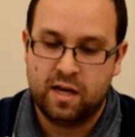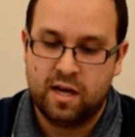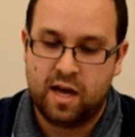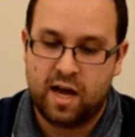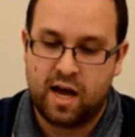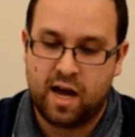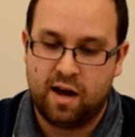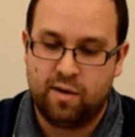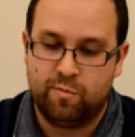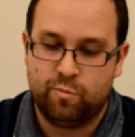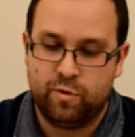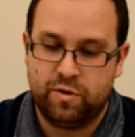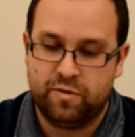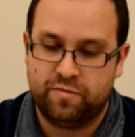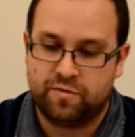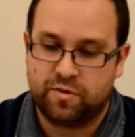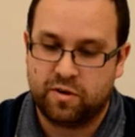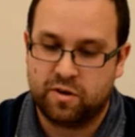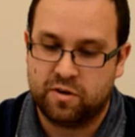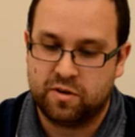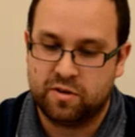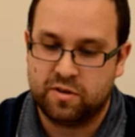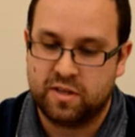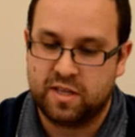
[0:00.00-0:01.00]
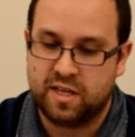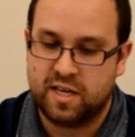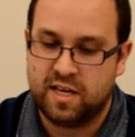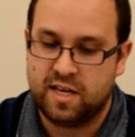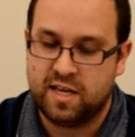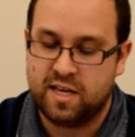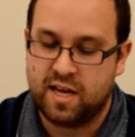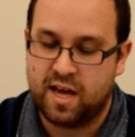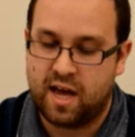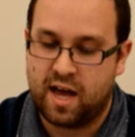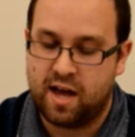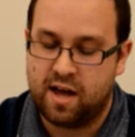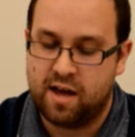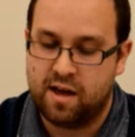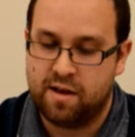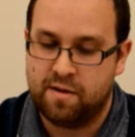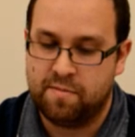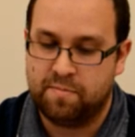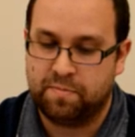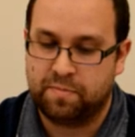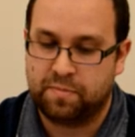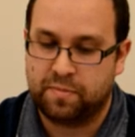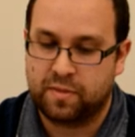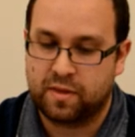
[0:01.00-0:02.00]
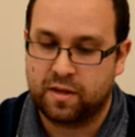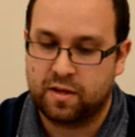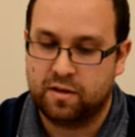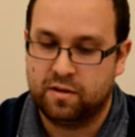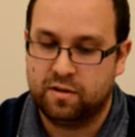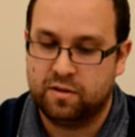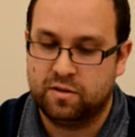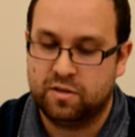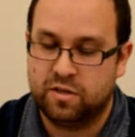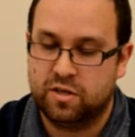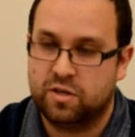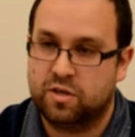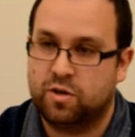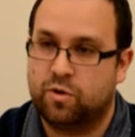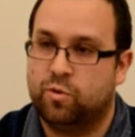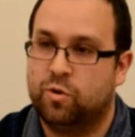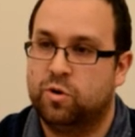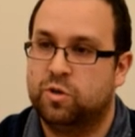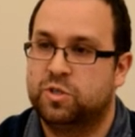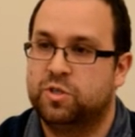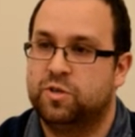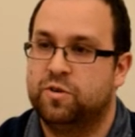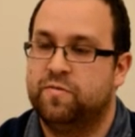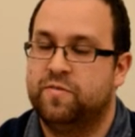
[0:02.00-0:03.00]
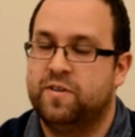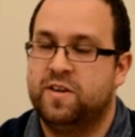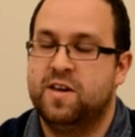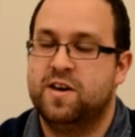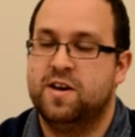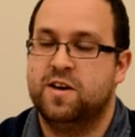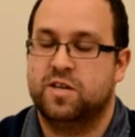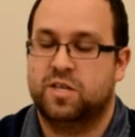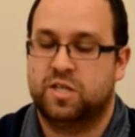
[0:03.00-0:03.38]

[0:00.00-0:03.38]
and we've got the um, quarter of a year.